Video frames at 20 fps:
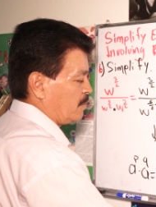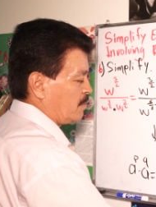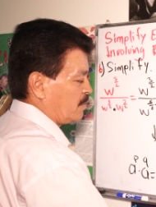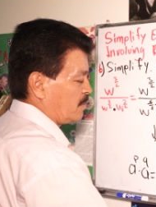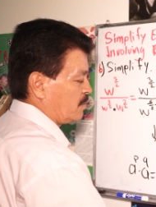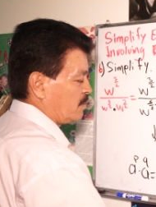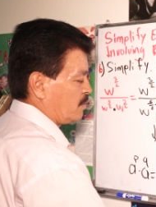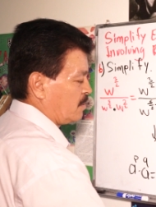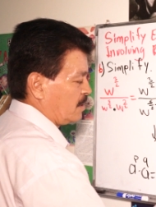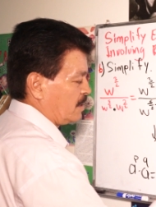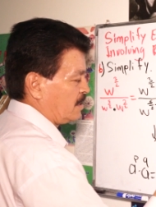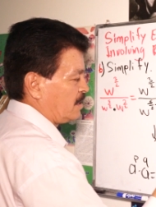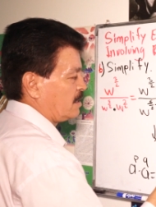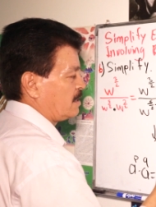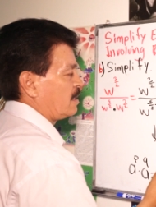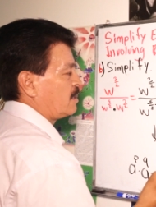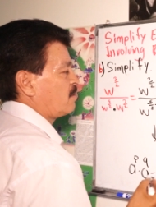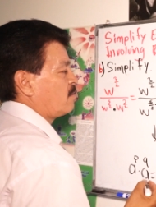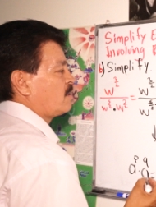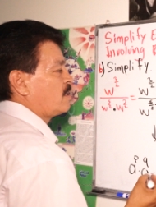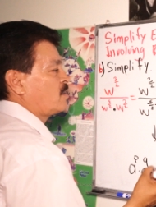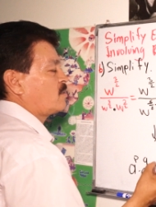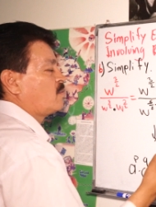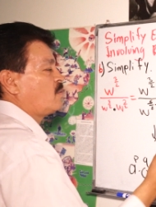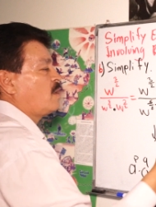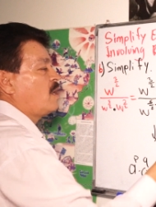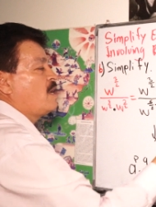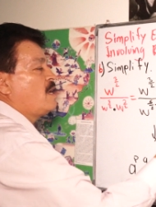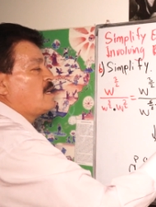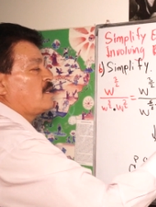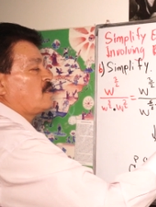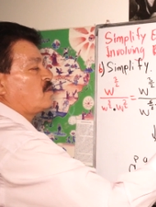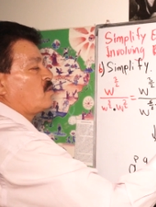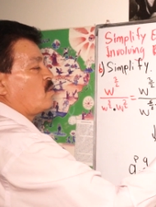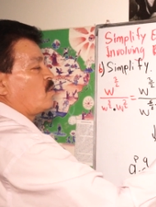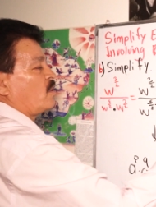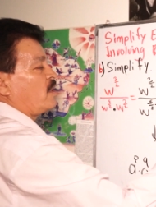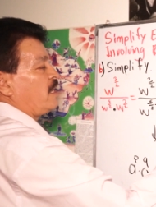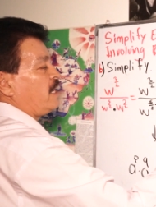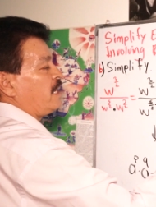So this is another rule.
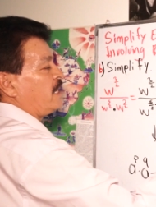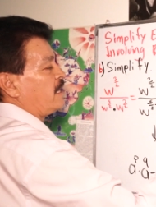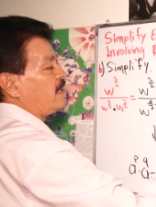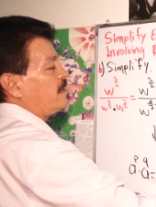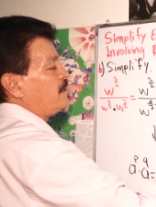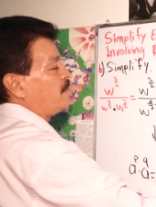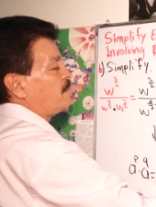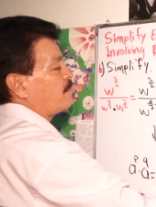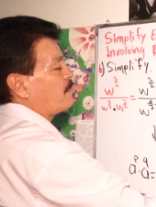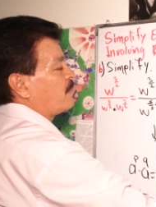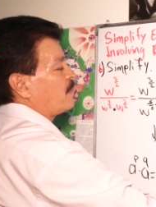So here